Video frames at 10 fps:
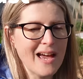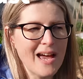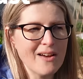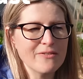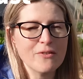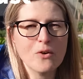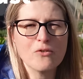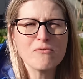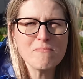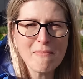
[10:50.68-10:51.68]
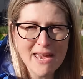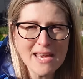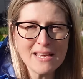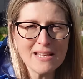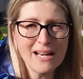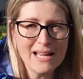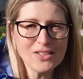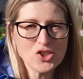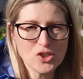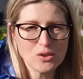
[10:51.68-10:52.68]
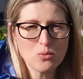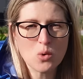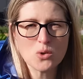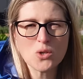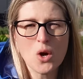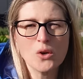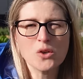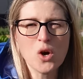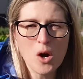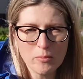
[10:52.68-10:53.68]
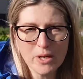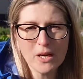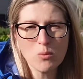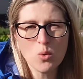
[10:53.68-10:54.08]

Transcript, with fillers: half of May last year was uncommonly